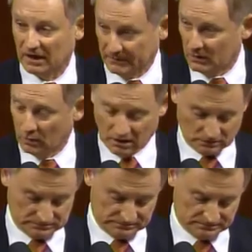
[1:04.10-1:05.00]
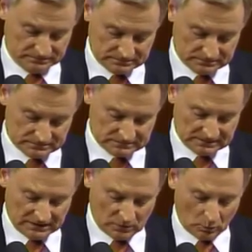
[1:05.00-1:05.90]
let me quote,
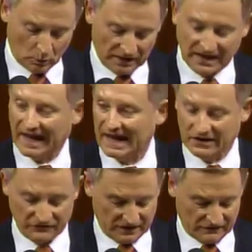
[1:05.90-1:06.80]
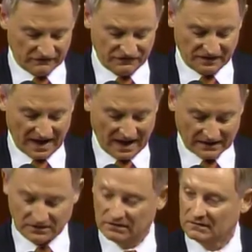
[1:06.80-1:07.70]
we have in
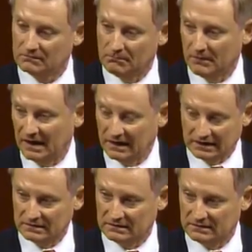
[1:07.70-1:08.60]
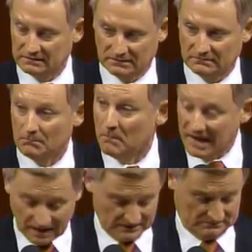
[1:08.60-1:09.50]
fact met,
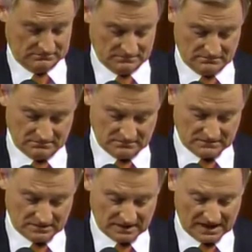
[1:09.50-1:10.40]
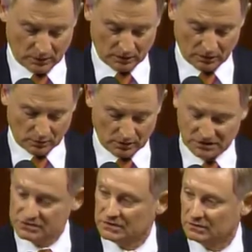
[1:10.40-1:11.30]
met our
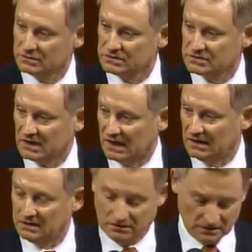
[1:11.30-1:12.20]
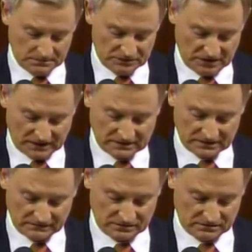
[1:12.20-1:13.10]
original stated
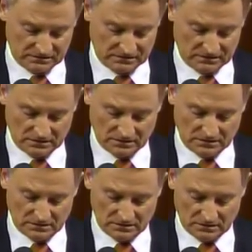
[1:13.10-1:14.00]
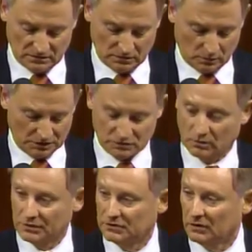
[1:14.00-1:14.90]
objectives, which
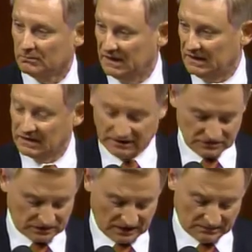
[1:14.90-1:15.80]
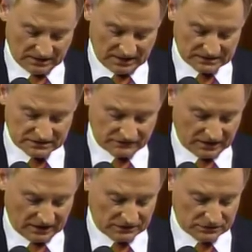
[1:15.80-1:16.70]
were to immediately stabilize the
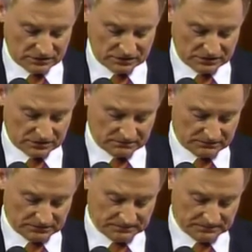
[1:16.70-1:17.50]
financial system